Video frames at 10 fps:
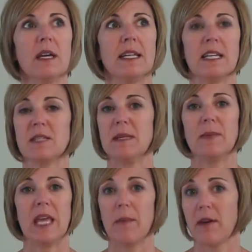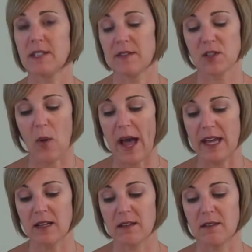It doesn't mean that we keep ourselves
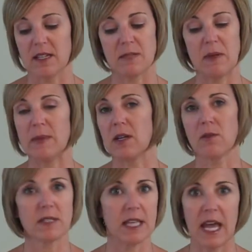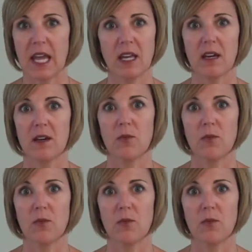quiet. Doesn't mean we don't say